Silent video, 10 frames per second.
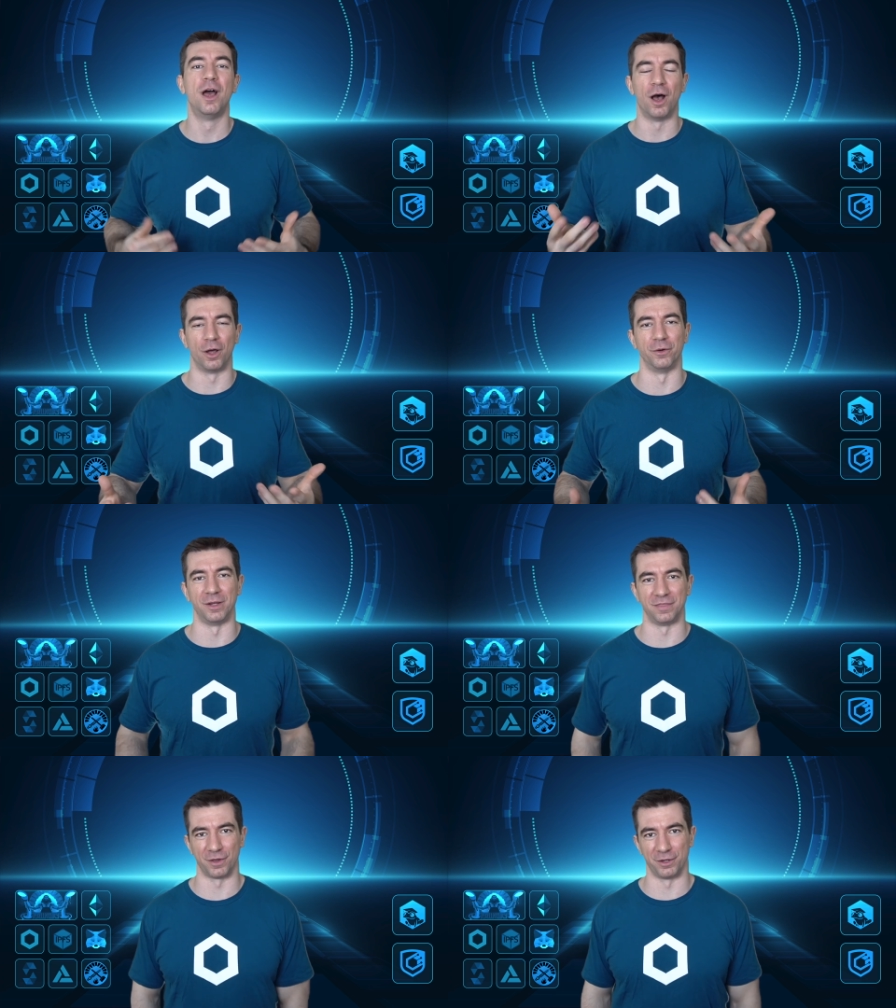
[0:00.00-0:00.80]

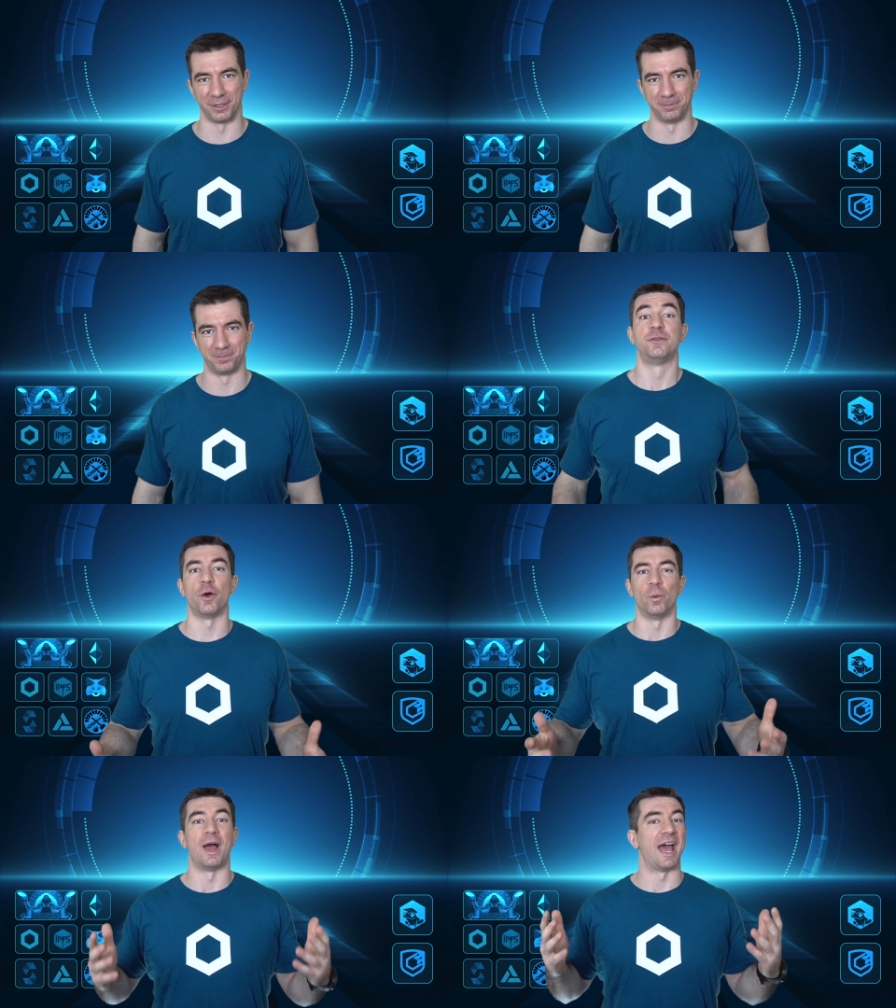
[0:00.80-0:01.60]
underneath the hood.
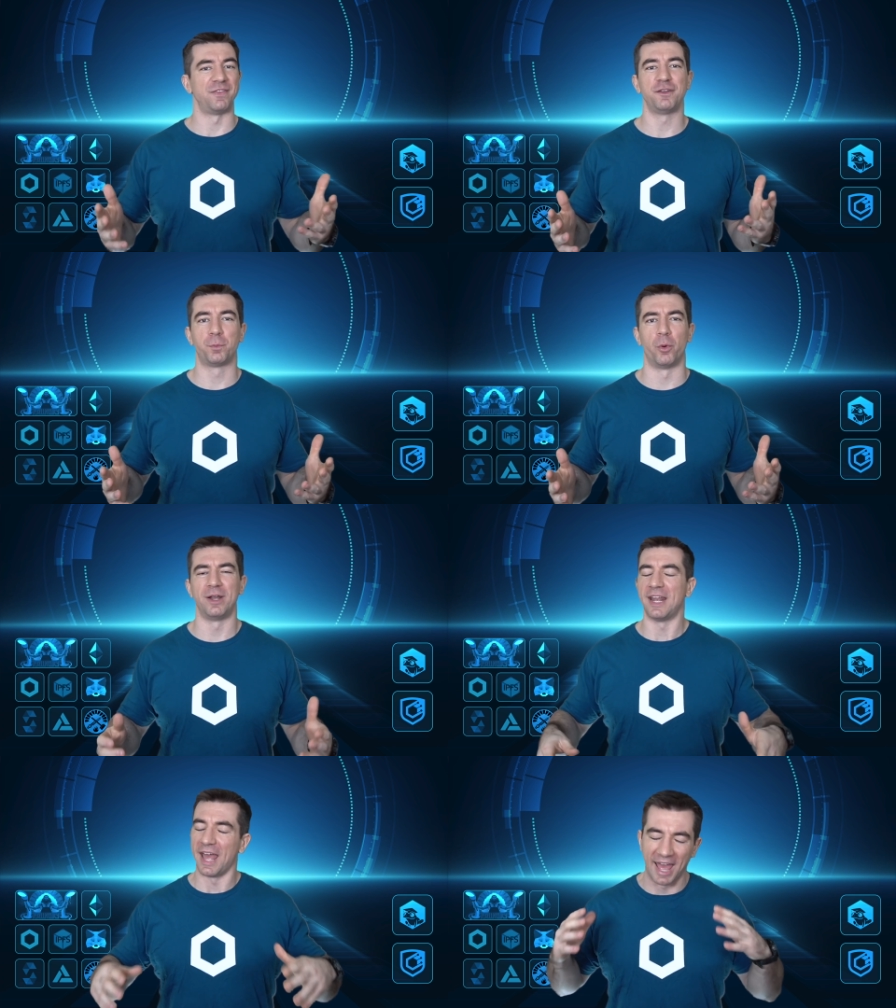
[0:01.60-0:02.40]
So at this point,